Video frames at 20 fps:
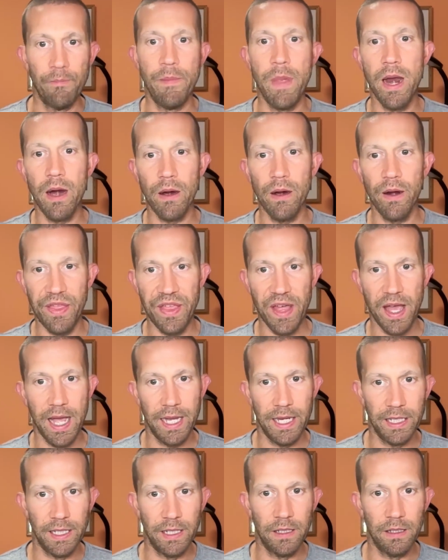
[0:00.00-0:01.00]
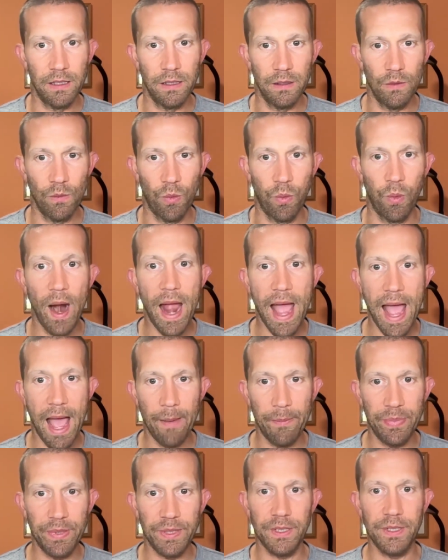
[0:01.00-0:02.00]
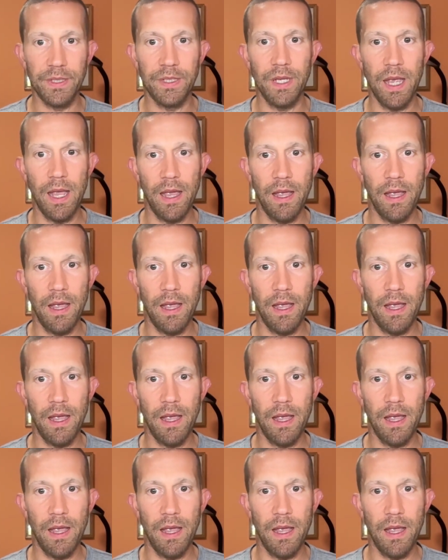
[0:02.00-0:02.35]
marathon reps.